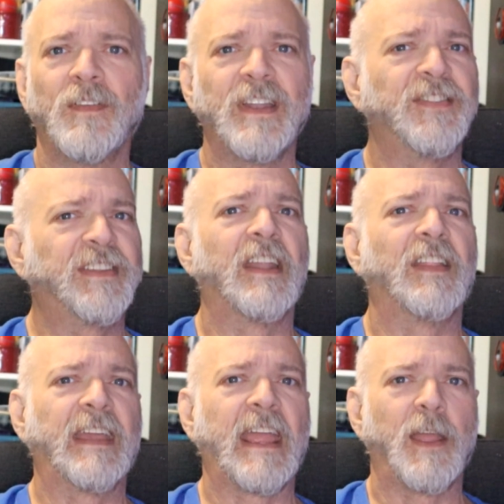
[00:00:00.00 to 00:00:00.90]
any skin in
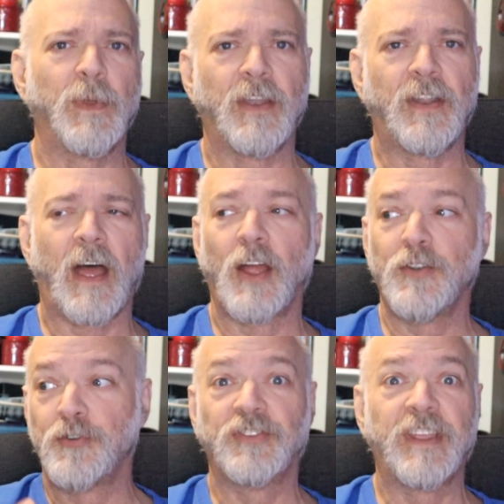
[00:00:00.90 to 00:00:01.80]
the game in a dodge.
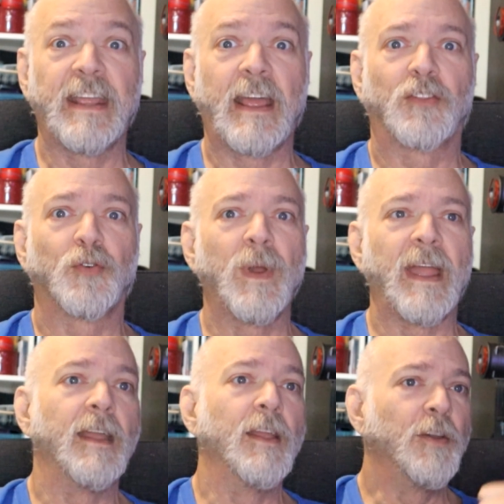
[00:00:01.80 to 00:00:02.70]
You're just getting out of the
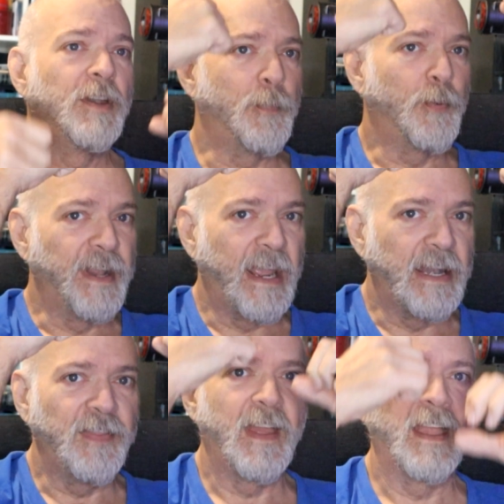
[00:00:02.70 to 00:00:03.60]
way. You're not putting
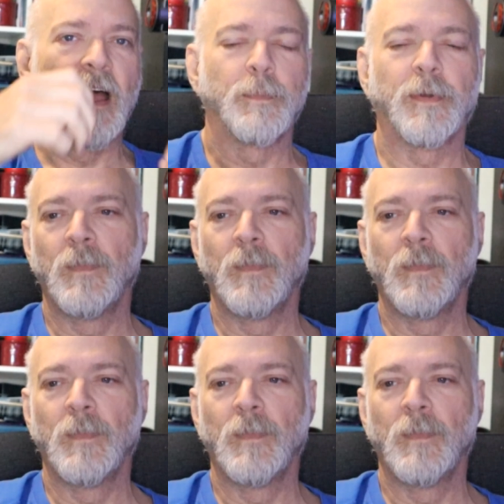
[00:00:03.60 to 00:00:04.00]
anything up.